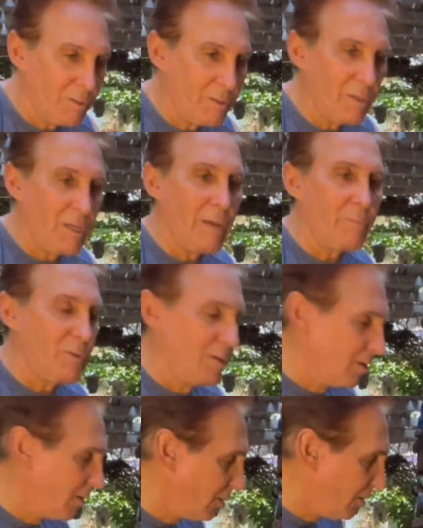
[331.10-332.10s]
kept
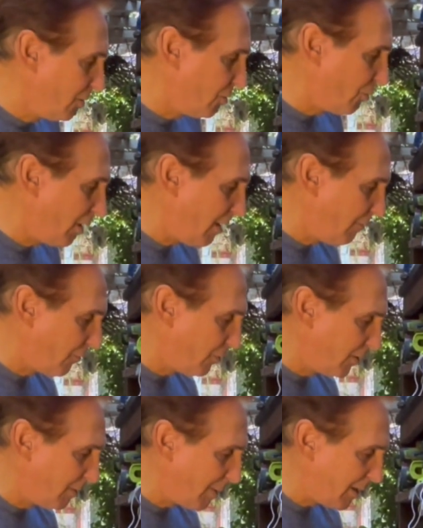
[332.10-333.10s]
dry
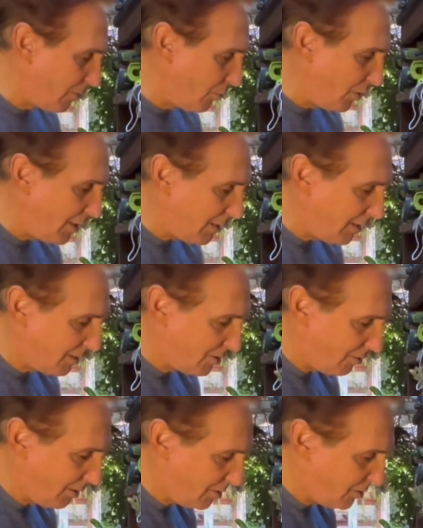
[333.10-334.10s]
for about a week.
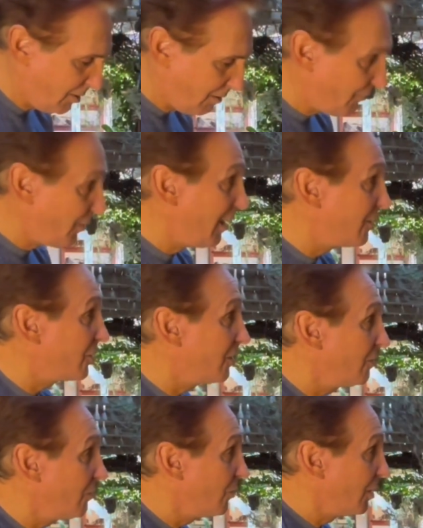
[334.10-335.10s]
So let's see if that's
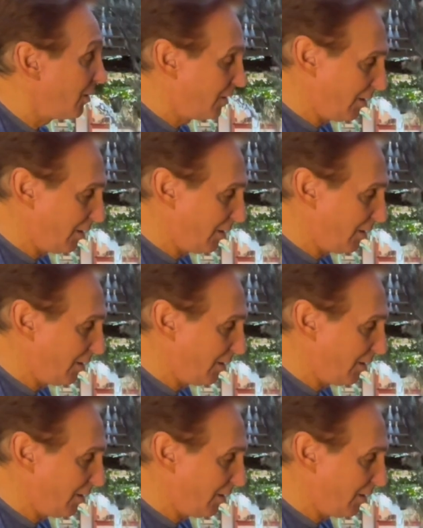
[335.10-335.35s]
going to work.